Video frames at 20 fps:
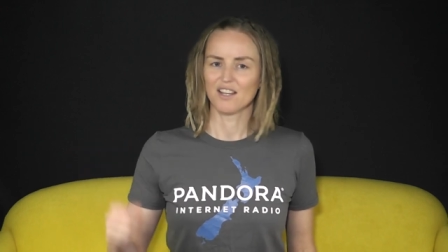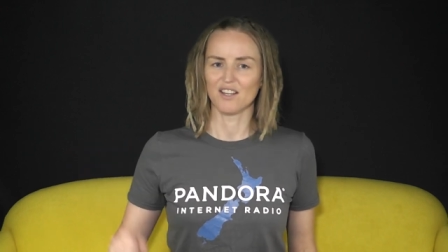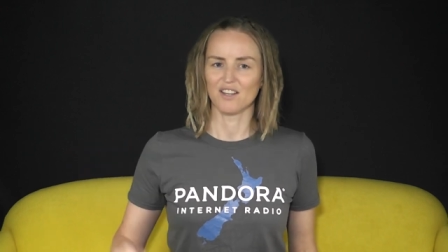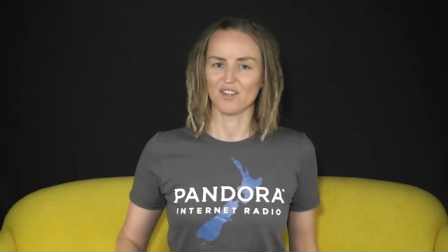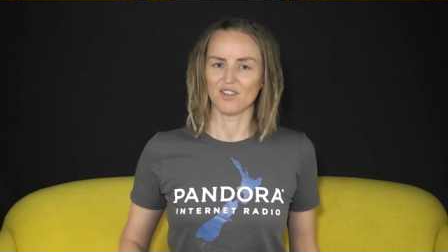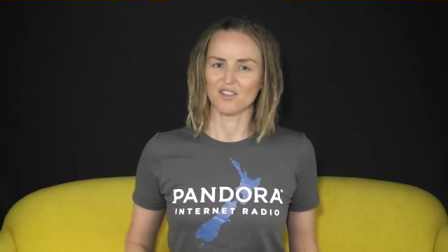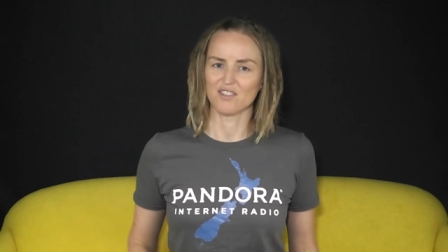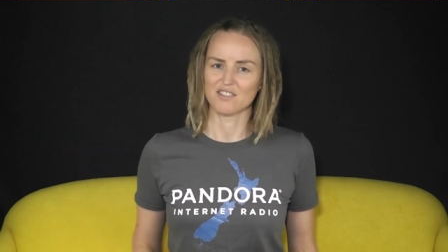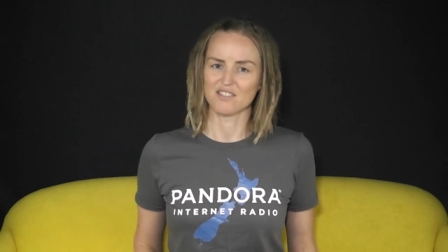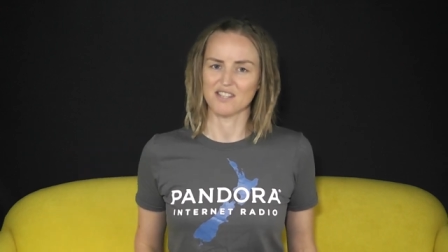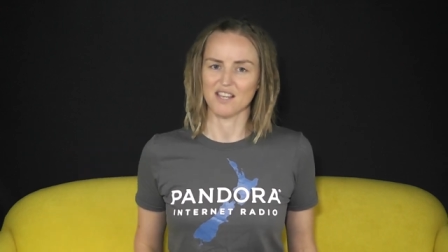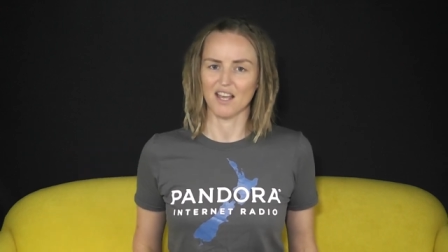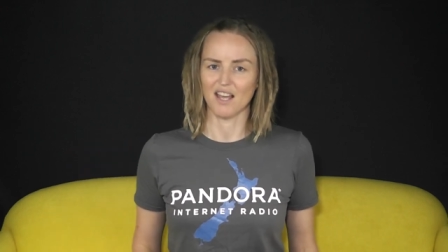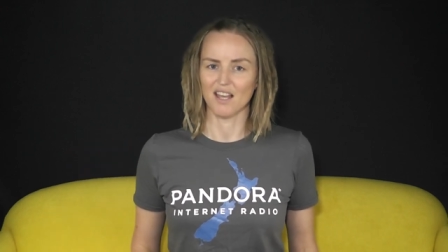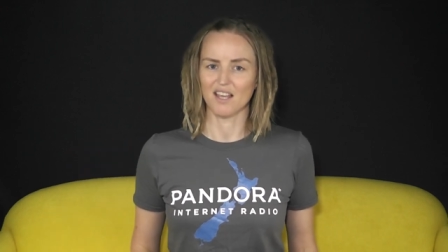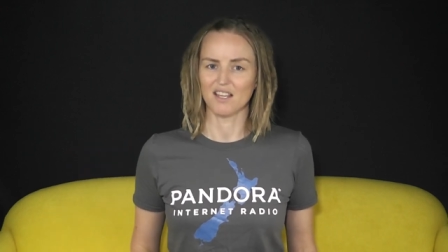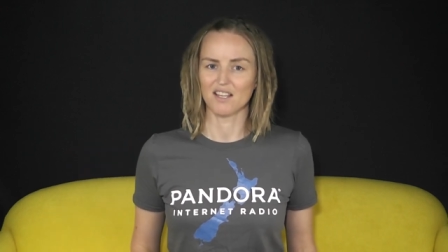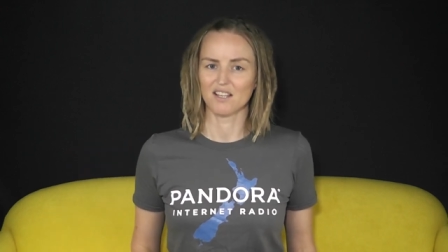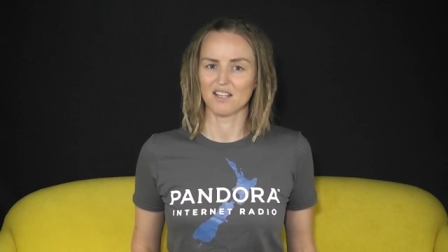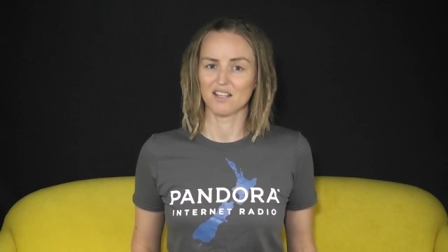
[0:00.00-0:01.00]
You can
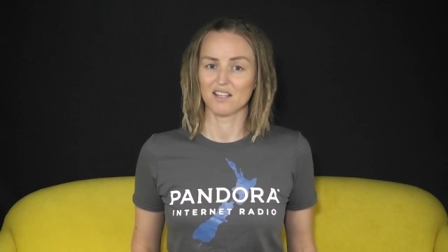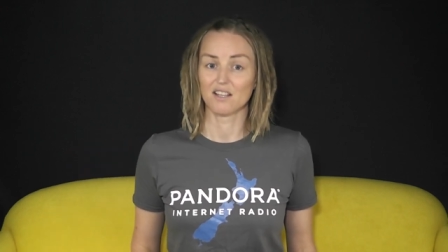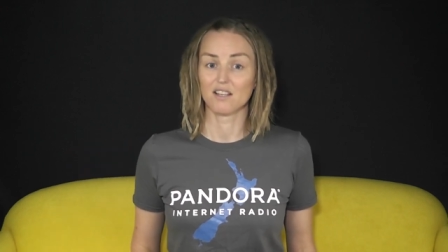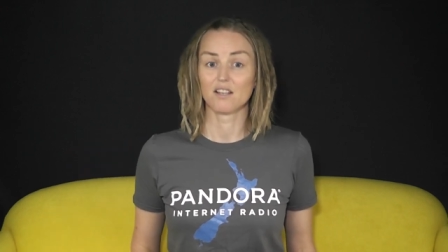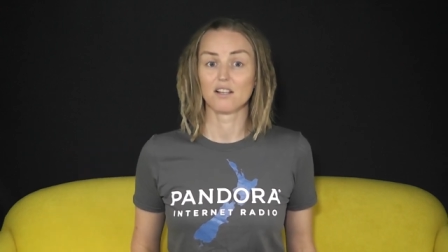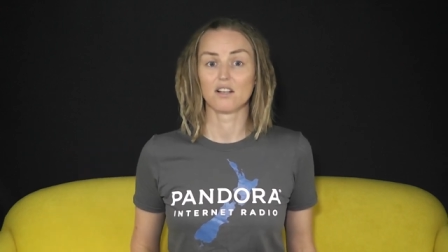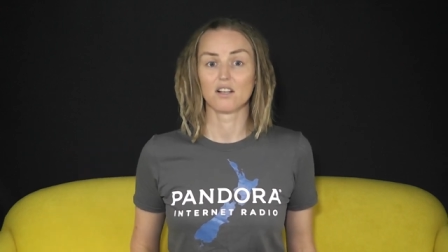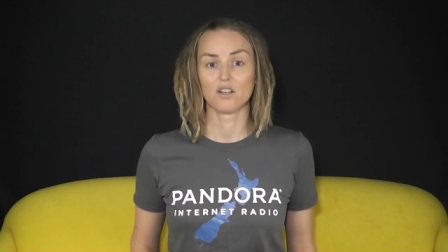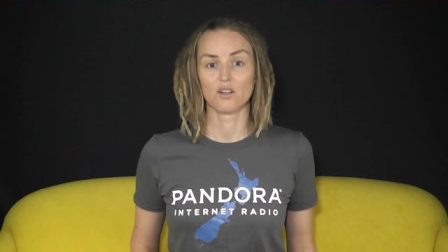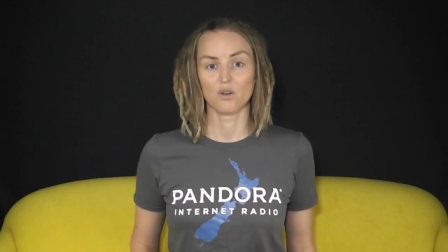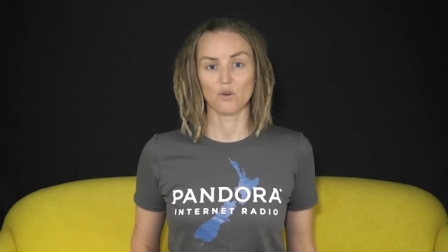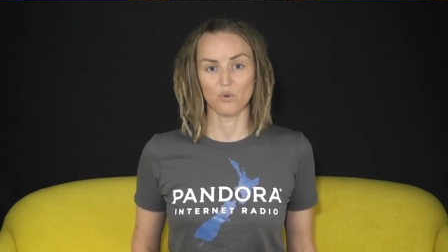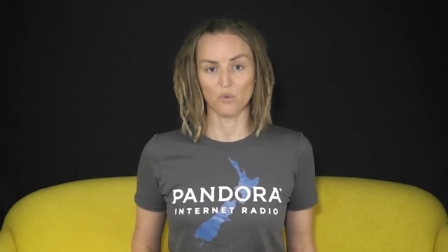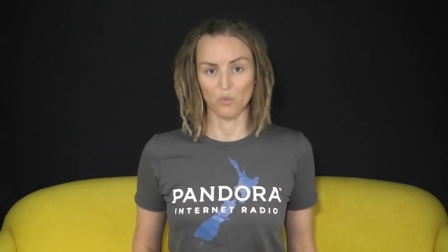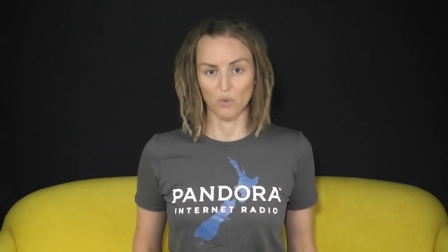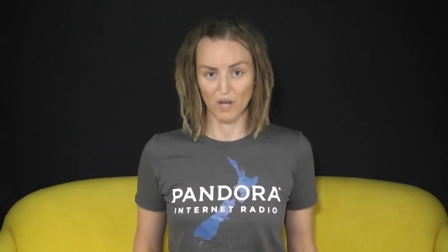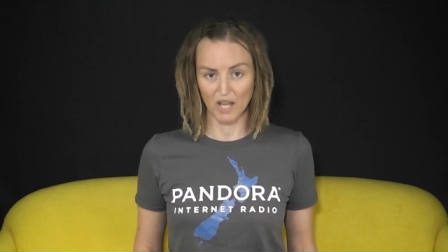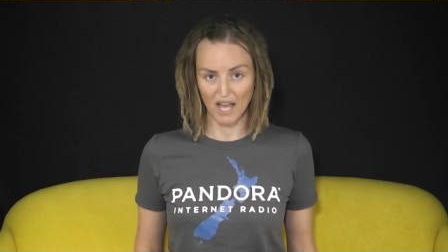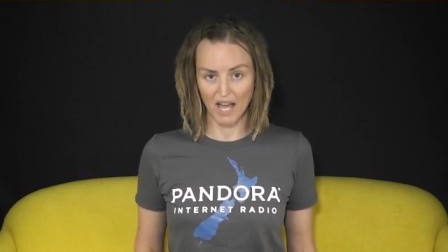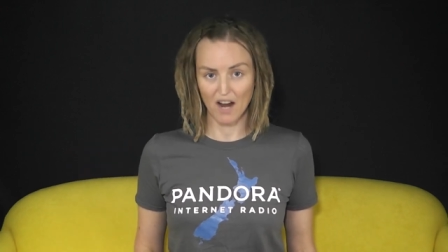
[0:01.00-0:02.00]
say,
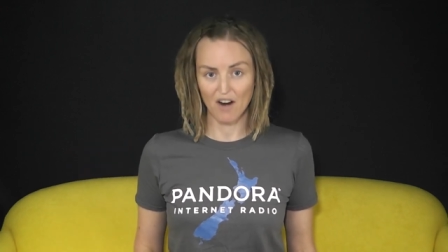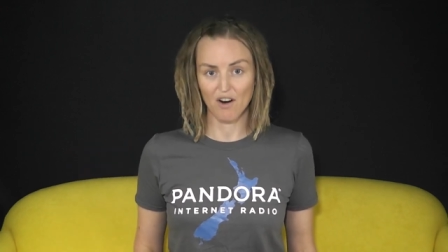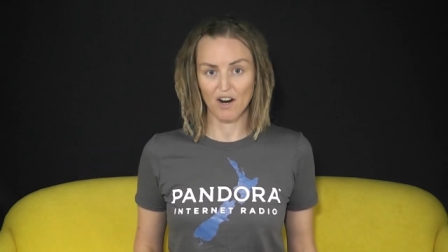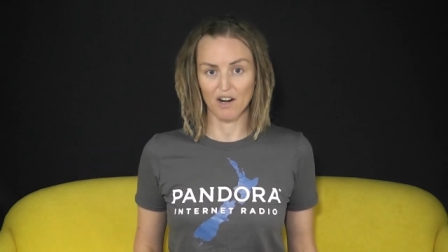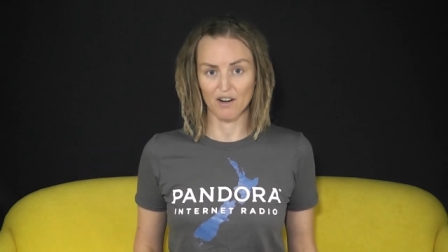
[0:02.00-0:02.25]
"We are